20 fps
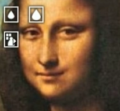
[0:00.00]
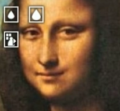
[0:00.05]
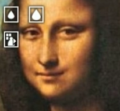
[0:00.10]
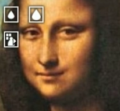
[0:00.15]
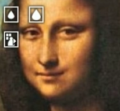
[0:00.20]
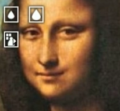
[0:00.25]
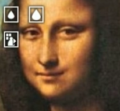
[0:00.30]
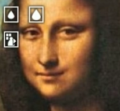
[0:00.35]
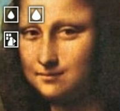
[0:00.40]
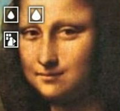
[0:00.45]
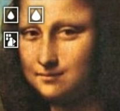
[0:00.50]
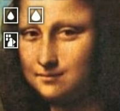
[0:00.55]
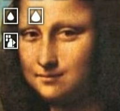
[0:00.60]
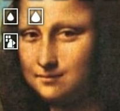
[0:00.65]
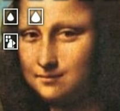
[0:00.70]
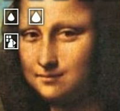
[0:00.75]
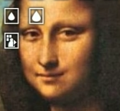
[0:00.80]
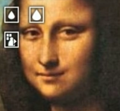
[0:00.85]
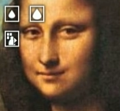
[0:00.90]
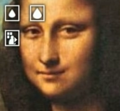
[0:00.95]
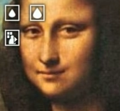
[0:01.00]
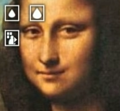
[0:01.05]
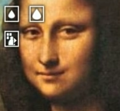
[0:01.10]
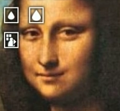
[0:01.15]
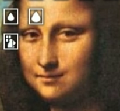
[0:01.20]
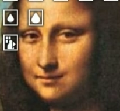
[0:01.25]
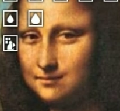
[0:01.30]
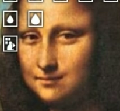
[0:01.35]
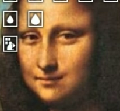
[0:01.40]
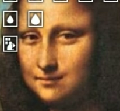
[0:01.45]

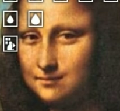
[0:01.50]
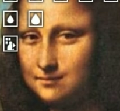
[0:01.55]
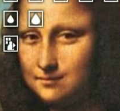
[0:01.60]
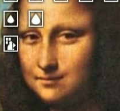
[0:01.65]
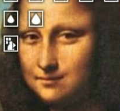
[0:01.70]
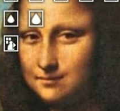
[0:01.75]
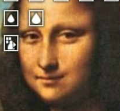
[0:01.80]
Nobody speaks.